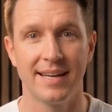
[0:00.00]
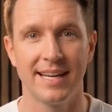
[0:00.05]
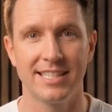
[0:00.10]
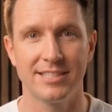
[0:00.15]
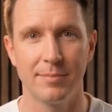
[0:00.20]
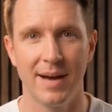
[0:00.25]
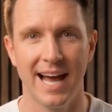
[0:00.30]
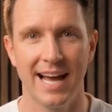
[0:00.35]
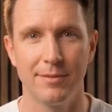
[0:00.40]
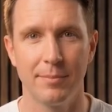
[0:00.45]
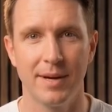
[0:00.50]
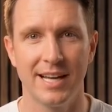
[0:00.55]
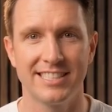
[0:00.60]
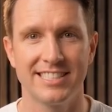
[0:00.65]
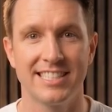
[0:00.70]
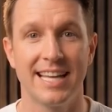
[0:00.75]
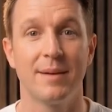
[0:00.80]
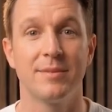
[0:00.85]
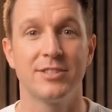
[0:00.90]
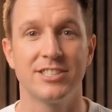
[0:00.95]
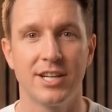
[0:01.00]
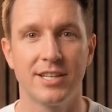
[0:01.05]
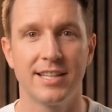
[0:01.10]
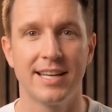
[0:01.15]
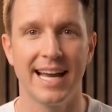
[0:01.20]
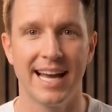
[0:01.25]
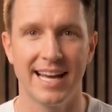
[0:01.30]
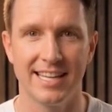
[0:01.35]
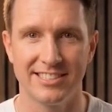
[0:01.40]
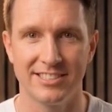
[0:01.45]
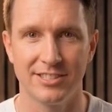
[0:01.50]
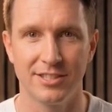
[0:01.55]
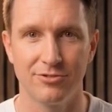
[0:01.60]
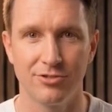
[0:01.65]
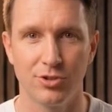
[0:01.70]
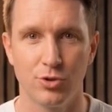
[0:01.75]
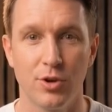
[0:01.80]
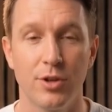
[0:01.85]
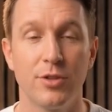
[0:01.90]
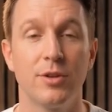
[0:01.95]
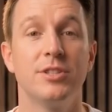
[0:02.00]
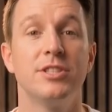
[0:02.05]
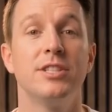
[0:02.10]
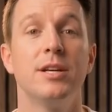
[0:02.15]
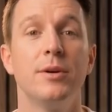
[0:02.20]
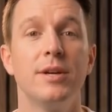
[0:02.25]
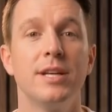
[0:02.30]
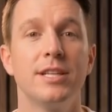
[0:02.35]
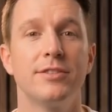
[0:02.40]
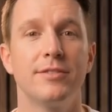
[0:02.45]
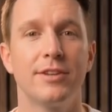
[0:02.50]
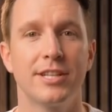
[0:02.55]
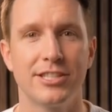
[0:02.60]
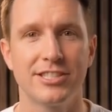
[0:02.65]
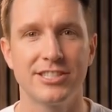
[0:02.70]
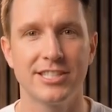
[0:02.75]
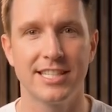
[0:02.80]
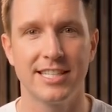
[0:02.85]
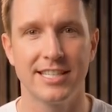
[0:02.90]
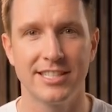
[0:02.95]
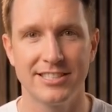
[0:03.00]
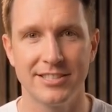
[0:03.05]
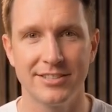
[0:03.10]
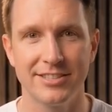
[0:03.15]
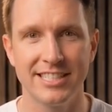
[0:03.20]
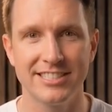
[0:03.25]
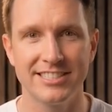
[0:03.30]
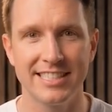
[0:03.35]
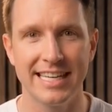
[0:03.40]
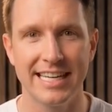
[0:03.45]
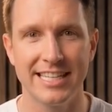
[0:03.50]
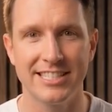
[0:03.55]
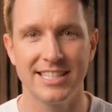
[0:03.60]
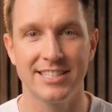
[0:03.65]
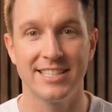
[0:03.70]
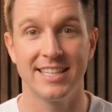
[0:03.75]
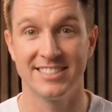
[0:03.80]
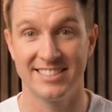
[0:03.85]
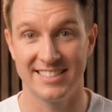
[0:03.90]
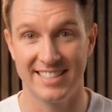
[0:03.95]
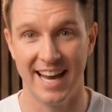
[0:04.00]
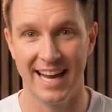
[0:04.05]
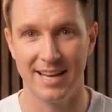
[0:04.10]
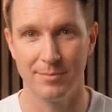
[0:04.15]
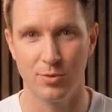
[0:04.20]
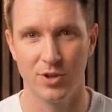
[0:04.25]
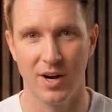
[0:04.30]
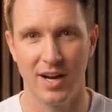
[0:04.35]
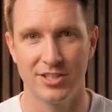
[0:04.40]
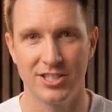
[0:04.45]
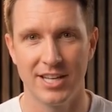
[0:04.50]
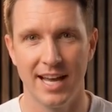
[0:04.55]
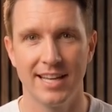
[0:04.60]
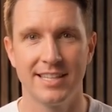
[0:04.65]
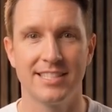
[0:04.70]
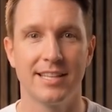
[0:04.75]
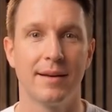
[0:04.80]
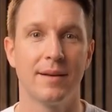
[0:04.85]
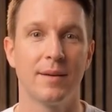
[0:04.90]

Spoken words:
It's backed by Samsung Next and a few other serious VCs. This isn't a side project.